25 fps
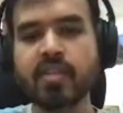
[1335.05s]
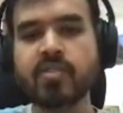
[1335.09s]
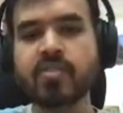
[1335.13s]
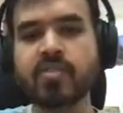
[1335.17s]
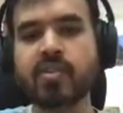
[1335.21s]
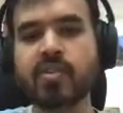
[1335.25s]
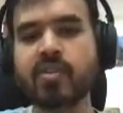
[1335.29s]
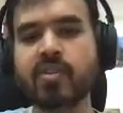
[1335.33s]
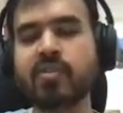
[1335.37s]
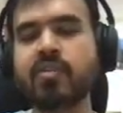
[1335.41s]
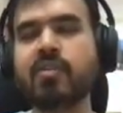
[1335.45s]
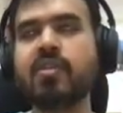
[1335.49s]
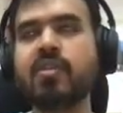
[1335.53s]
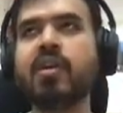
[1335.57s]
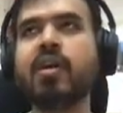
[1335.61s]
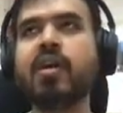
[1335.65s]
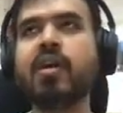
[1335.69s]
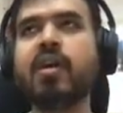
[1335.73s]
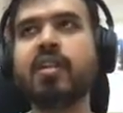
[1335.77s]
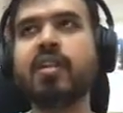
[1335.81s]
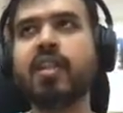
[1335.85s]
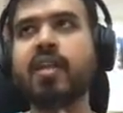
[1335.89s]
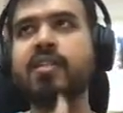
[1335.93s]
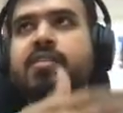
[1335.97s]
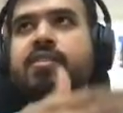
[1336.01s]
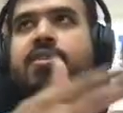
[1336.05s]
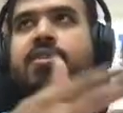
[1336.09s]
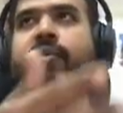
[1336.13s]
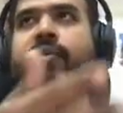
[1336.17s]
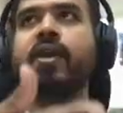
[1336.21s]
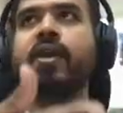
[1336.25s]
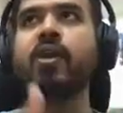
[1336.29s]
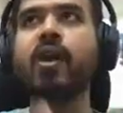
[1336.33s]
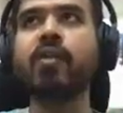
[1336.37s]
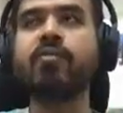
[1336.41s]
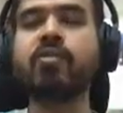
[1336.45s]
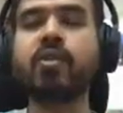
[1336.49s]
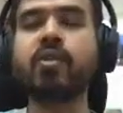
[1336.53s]
So that's the way you
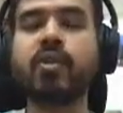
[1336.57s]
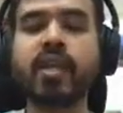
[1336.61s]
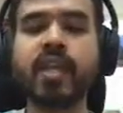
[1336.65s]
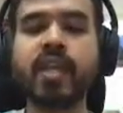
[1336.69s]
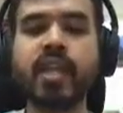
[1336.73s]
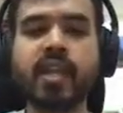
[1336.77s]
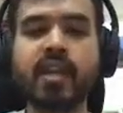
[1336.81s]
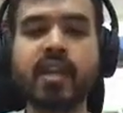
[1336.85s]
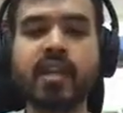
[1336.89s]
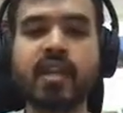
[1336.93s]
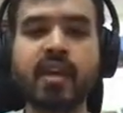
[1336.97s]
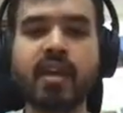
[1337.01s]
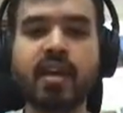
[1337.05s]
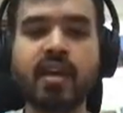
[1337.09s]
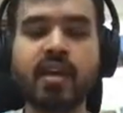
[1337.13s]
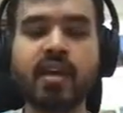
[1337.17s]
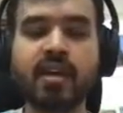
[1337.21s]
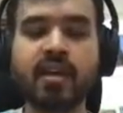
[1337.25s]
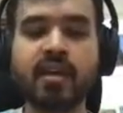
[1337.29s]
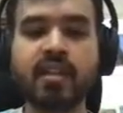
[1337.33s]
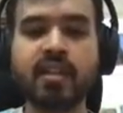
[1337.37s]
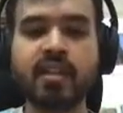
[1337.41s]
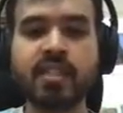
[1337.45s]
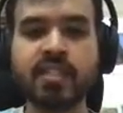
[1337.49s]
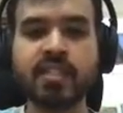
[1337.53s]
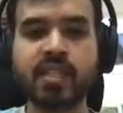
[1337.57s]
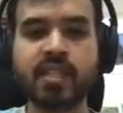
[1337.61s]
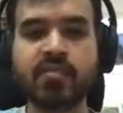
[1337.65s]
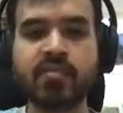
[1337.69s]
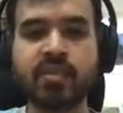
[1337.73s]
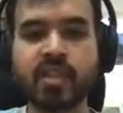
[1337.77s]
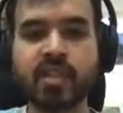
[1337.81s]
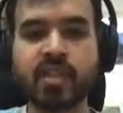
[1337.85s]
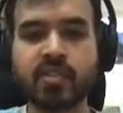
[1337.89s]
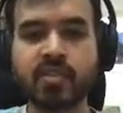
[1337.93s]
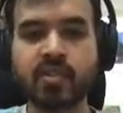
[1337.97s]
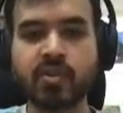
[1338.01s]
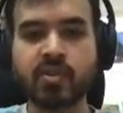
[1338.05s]
have to read these
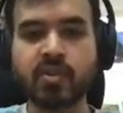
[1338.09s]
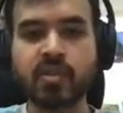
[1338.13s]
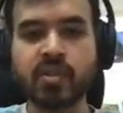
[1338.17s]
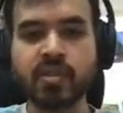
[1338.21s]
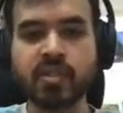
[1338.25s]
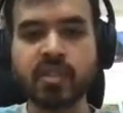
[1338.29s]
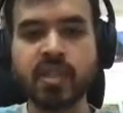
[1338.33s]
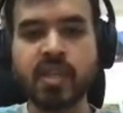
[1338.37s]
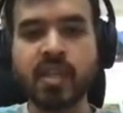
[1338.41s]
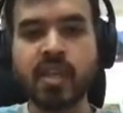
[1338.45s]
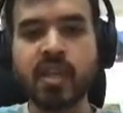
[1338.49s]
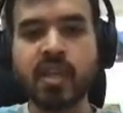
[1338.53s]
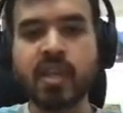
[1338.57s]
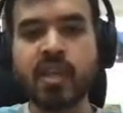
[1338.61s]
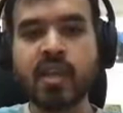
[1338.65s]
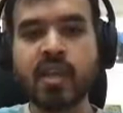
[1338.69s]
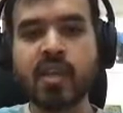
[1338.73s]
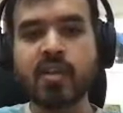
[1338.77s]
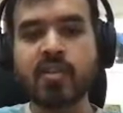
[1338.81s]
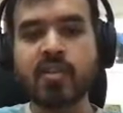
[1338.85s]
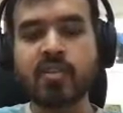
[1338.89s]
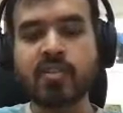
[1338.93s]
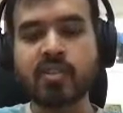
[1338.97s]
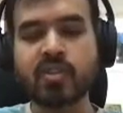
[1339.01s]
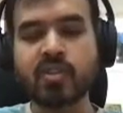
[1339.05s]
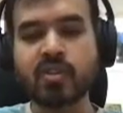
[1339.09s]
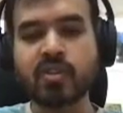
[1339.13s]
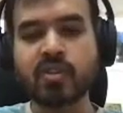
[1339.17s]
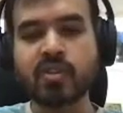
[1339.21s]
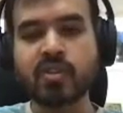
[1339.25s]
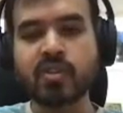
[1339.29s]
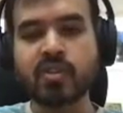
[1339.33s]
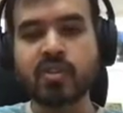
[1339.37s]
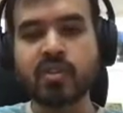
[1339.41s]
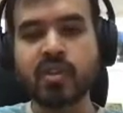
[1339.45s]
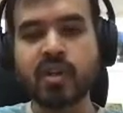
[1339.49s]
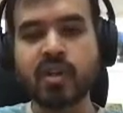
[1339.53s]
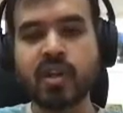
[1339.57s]
inference rules.
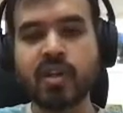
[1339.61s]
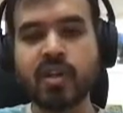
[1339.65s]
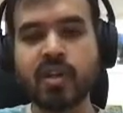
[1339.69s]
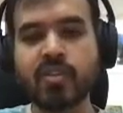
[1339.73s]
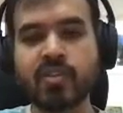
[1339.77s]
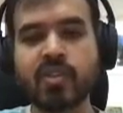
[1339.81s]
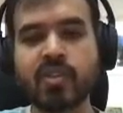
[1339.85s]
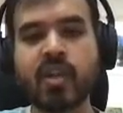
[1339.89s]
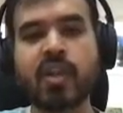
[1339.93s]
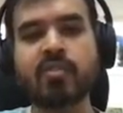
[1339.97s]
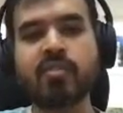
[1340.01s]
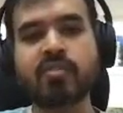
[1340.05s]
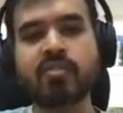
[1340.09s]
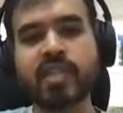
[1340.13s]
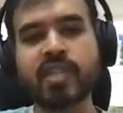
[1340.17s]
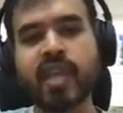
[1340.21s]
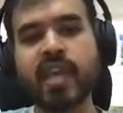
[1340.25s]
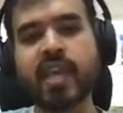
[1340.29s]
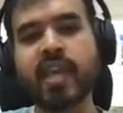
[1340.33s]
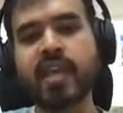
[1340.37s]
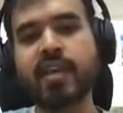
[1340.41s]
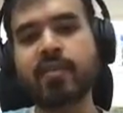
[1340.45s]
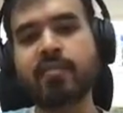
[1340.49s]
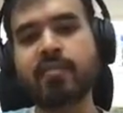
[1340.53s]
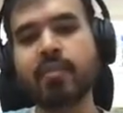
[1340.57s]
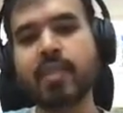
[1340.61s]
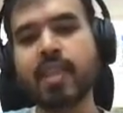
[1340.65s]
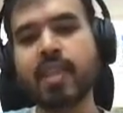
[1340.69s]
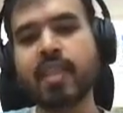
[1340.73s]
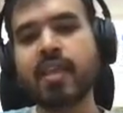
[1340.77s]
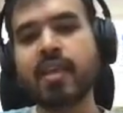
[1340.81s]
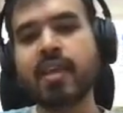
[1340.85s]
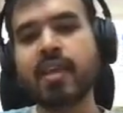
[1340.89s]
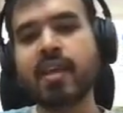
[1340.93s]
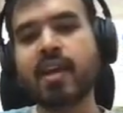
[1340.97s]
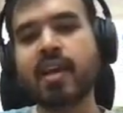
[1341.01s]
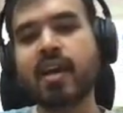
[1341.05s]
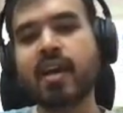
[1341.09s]
So you sort of say,
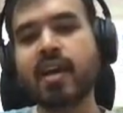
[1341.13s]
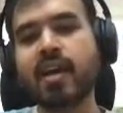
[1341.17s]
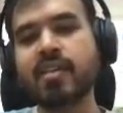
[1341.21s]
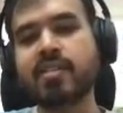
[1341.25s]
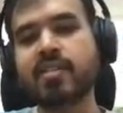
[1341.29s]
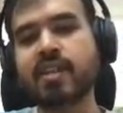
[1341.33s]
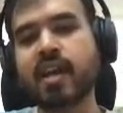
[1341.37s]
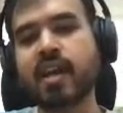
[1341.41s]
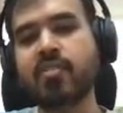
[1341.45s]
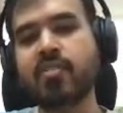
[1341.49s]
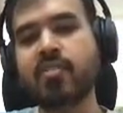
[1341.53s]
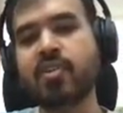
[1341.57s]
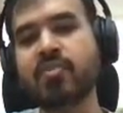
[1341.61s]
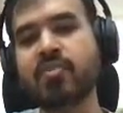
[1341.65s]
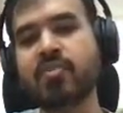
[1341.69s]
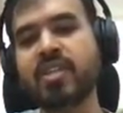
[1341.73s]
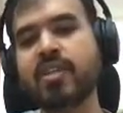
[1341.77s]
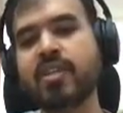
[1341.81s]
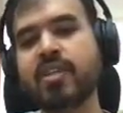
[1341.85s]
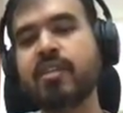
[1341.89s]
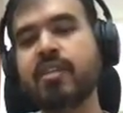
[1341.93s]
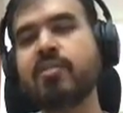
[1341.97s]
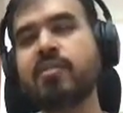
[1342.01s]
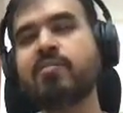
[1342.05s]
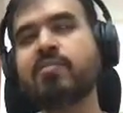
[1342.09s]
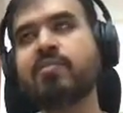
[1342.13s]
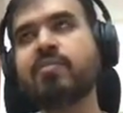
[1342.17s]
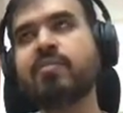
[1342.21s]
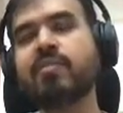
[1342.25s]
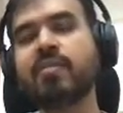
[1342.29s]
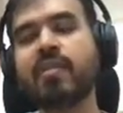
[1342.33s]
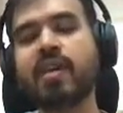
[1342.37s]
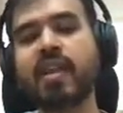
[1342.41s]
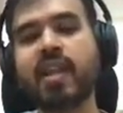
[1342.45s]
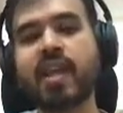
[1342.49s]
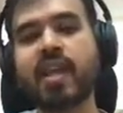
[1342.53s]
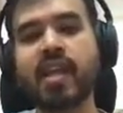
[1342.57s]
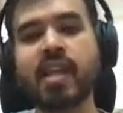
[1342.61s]
start from here,
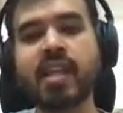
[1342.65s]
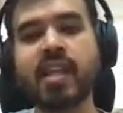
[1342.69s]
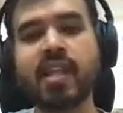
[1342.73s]
right?